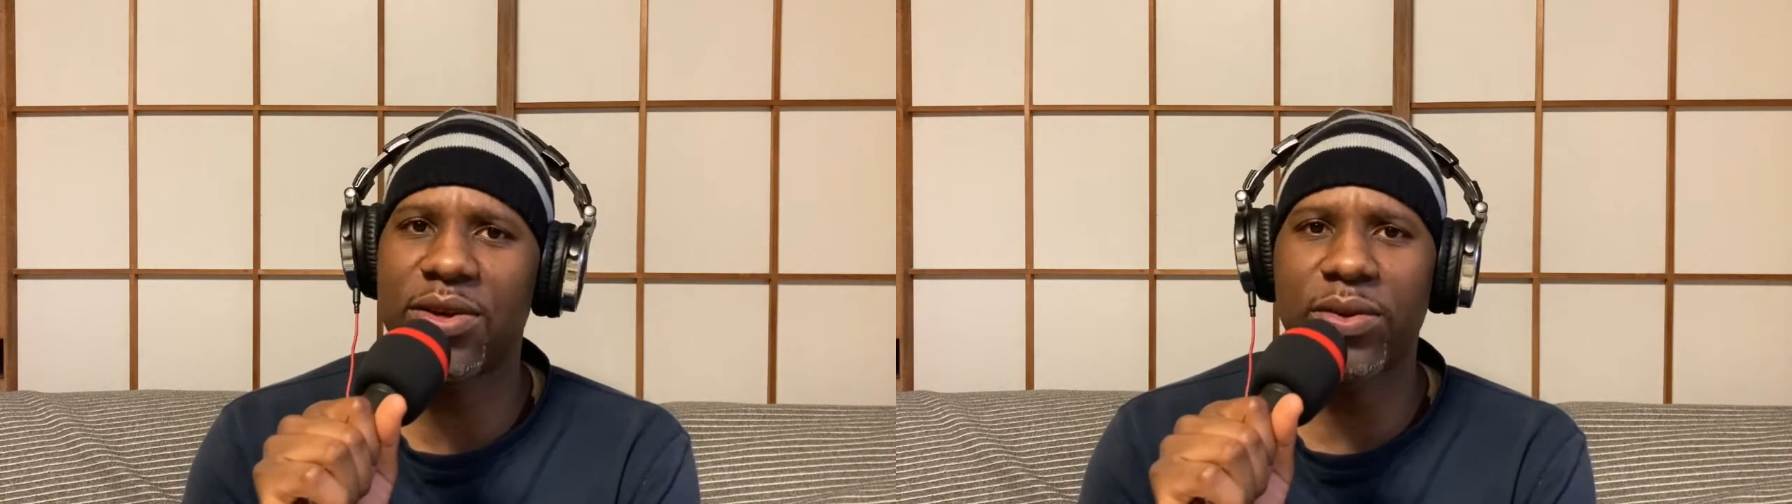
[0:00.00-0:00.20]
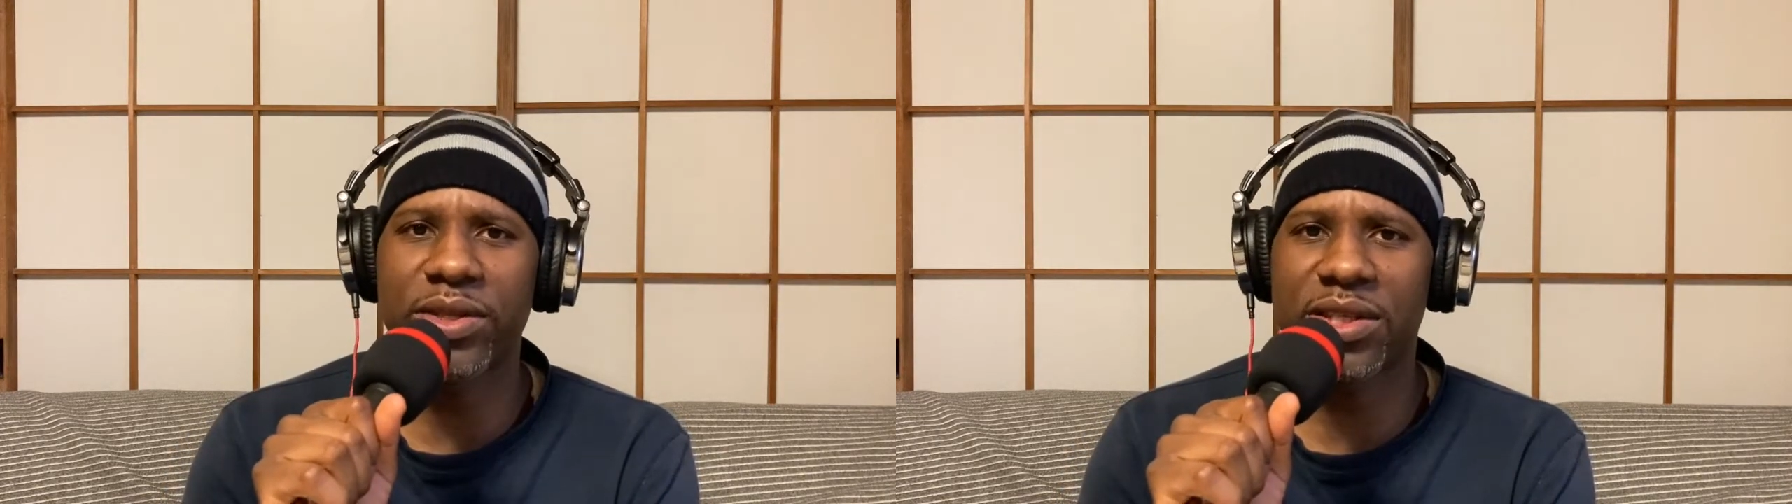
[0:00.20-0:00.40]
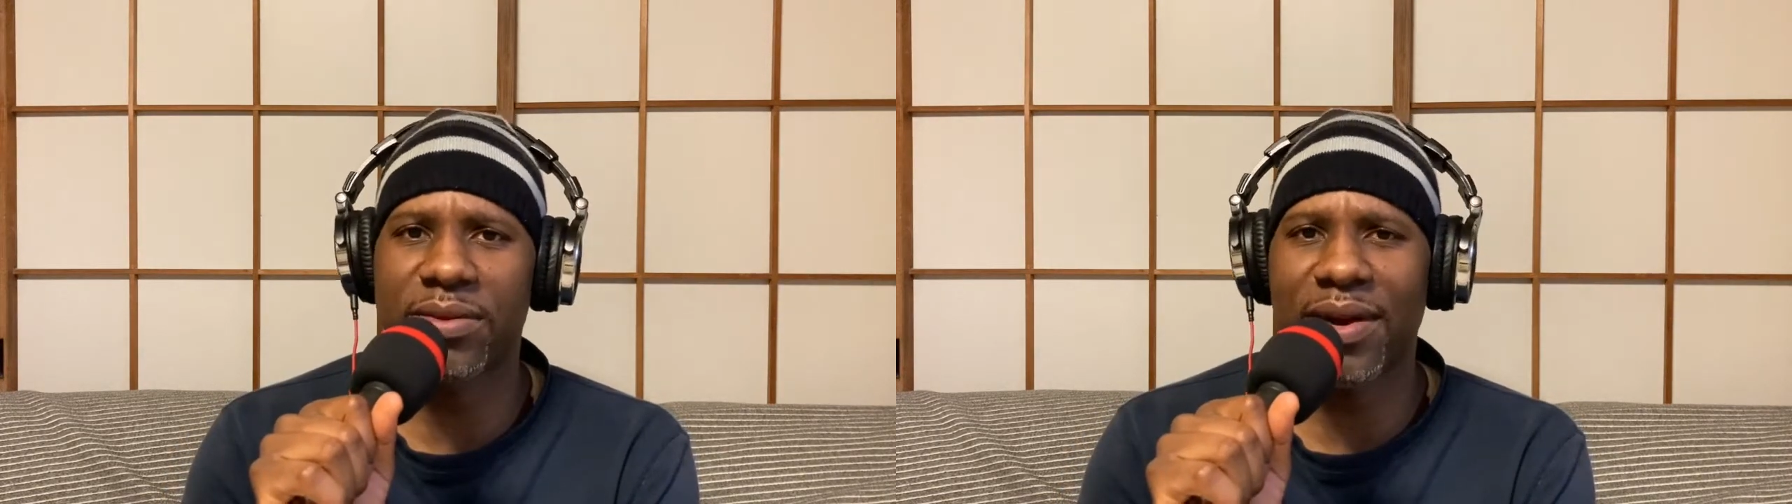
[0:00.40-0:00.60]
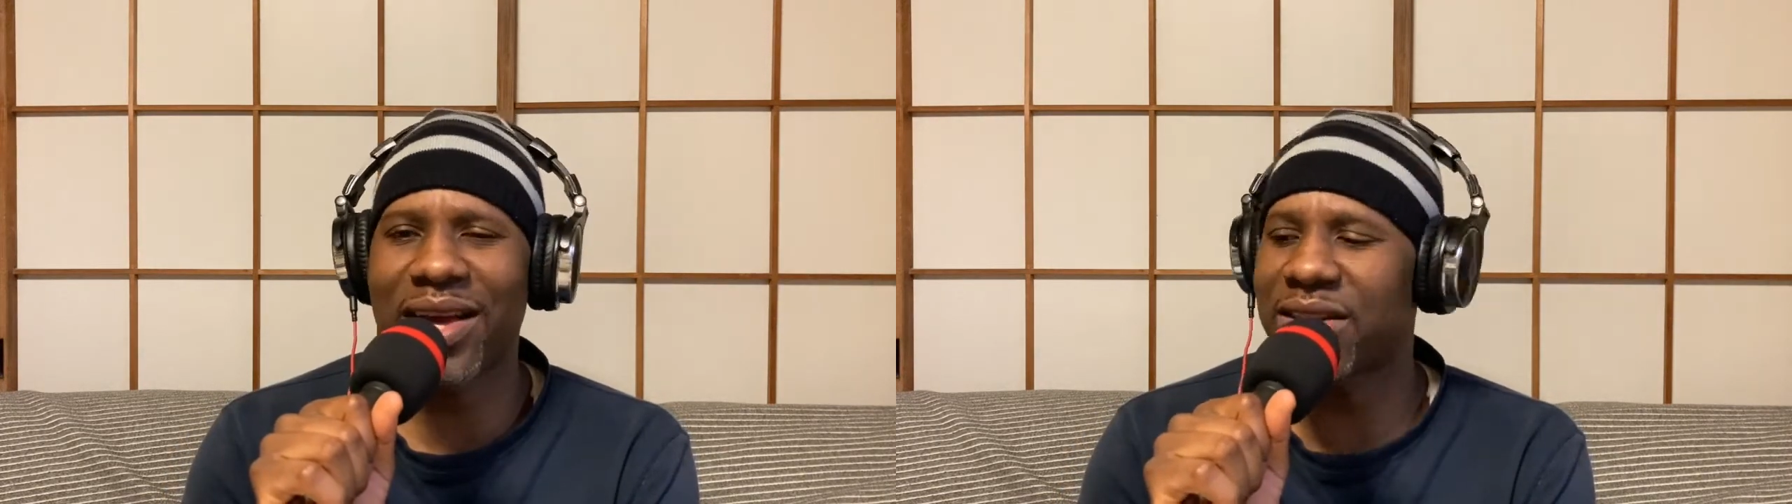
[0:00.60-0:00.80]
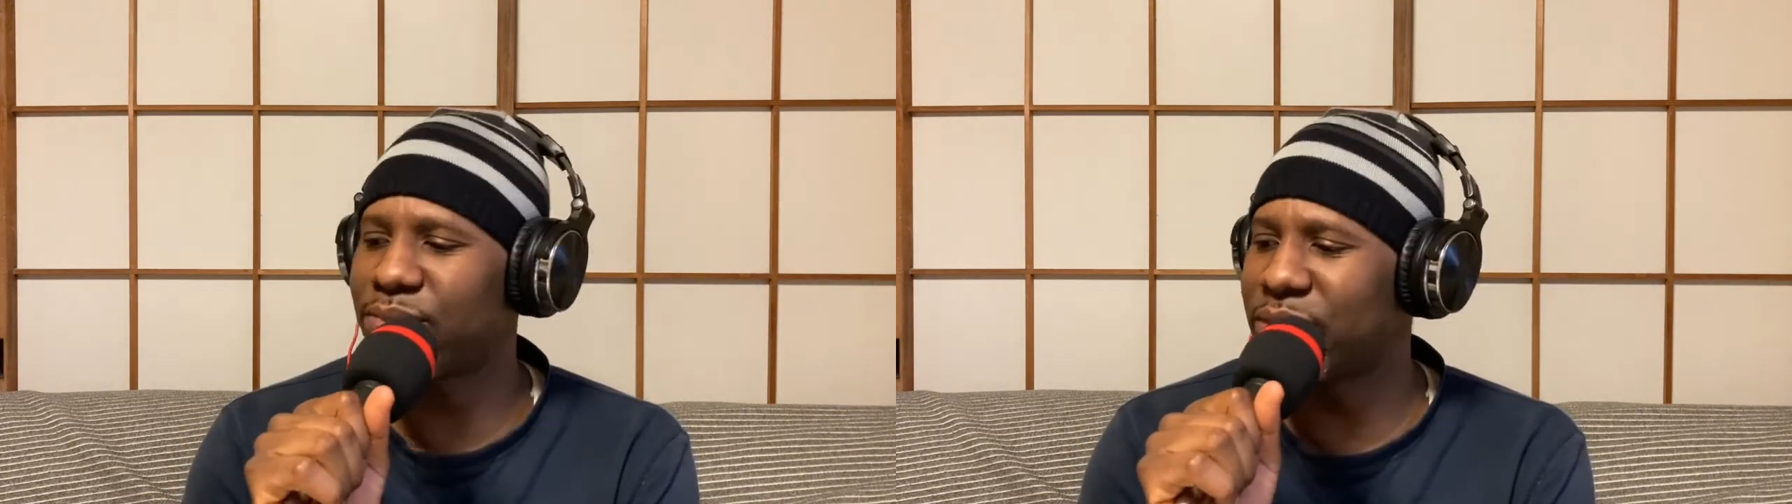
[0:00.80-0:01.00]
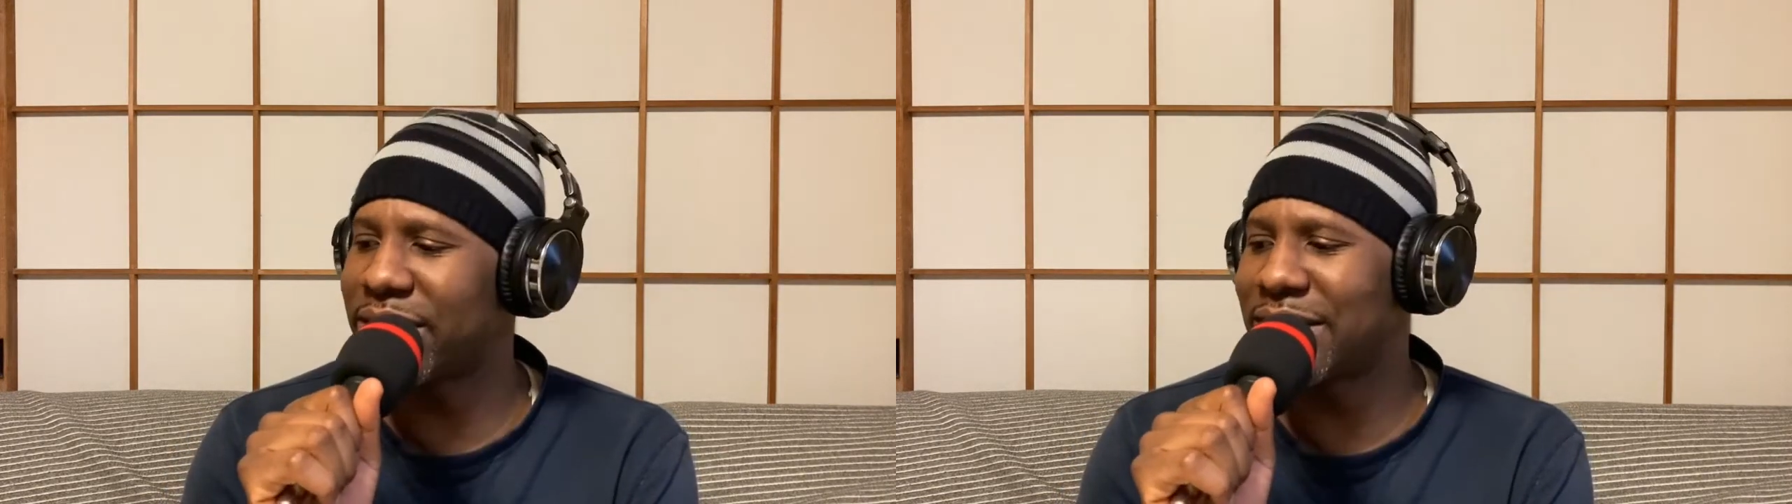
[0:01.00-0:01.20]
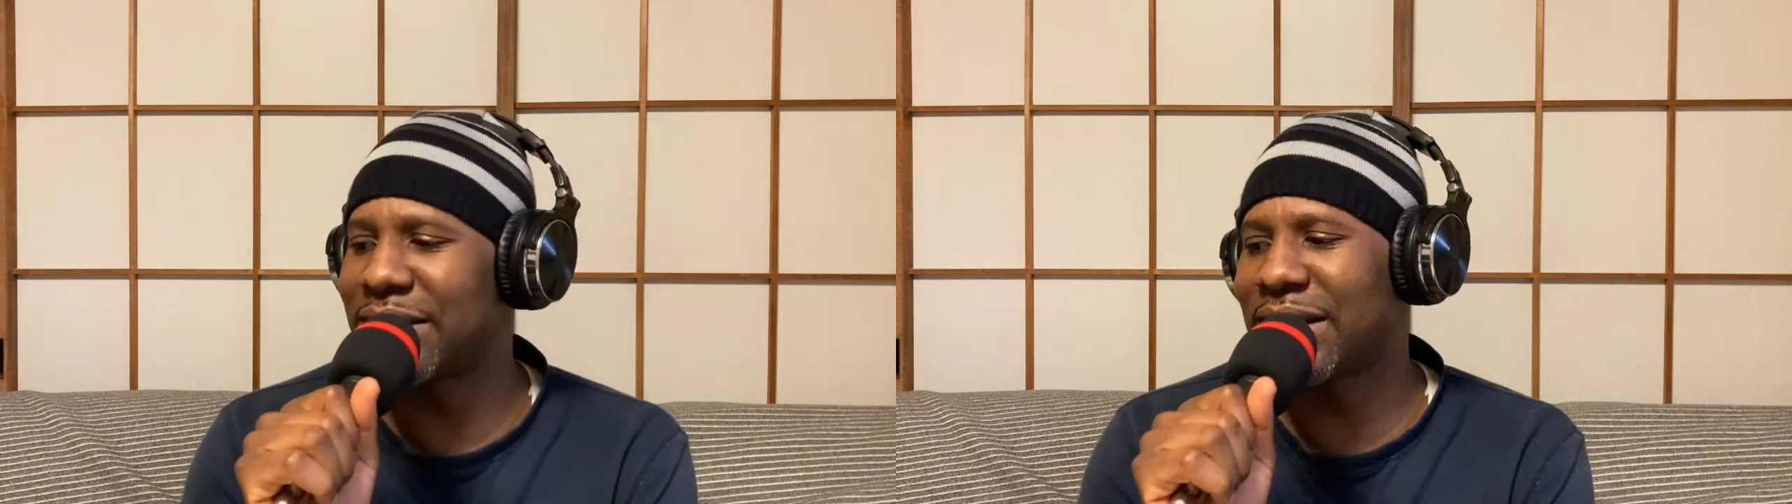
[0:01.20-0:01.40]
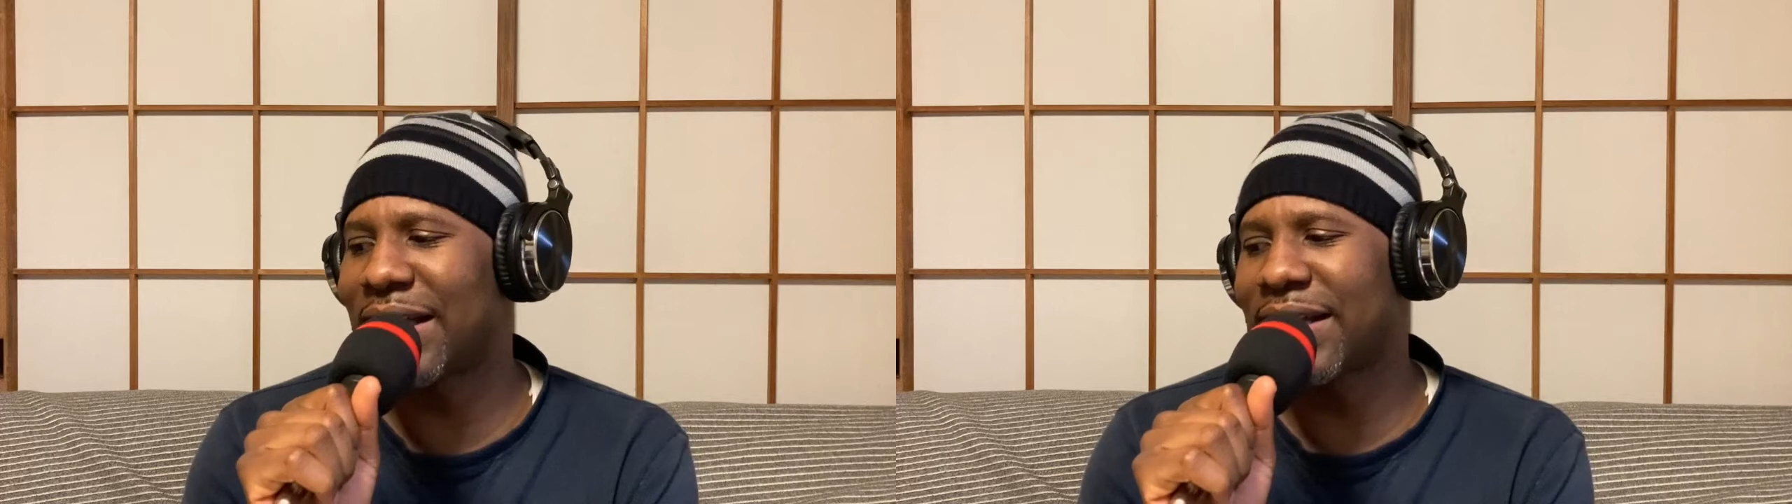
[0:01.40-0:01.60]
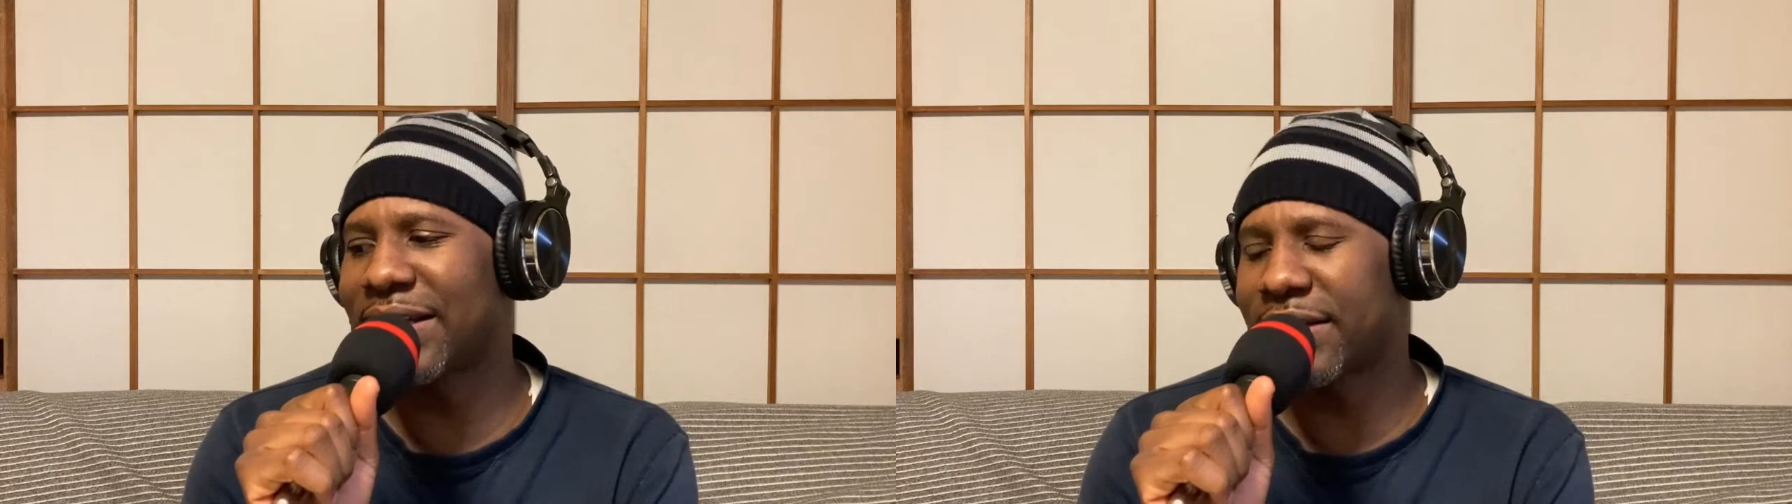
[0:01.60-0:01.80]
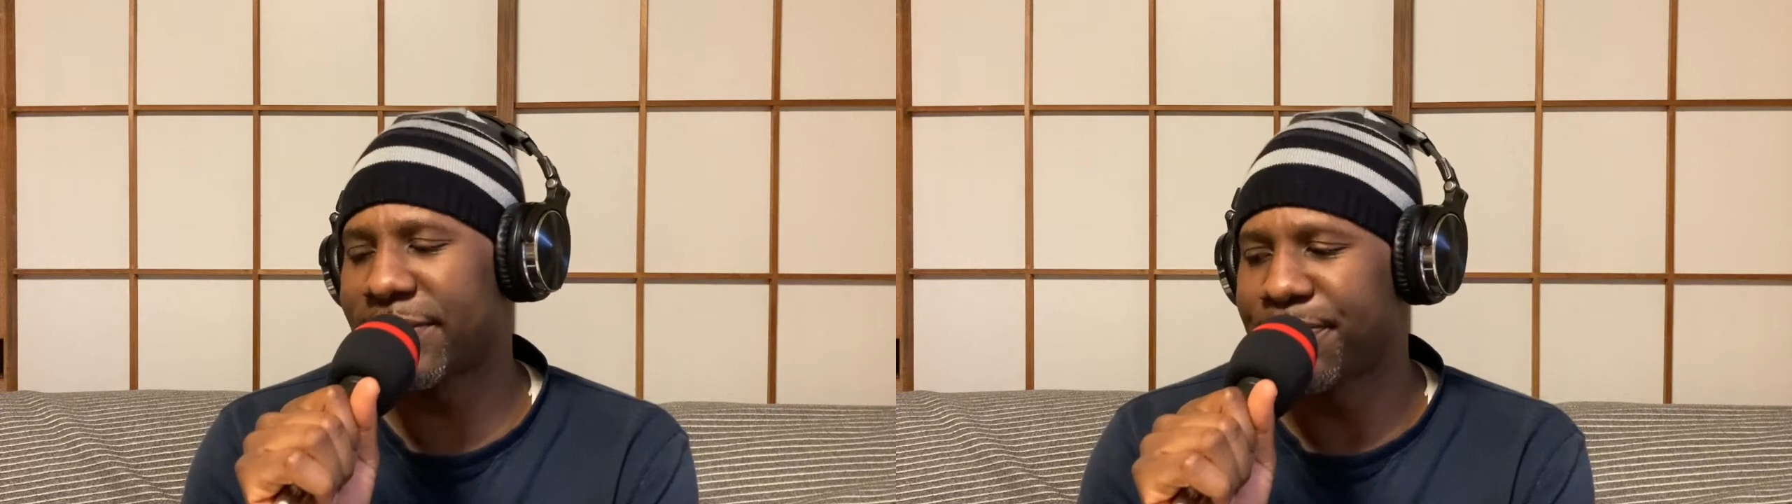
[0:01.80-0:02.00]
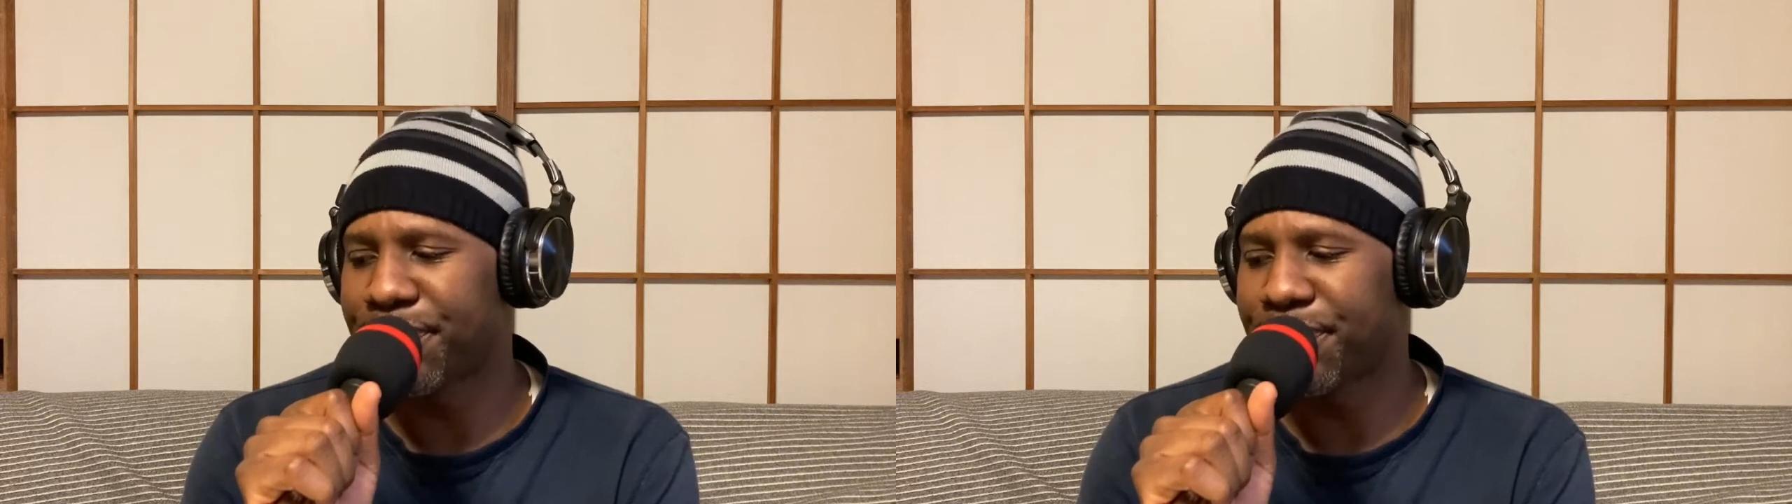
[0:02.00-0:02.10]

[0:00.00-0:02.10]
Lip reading: going to some hot springs. Like,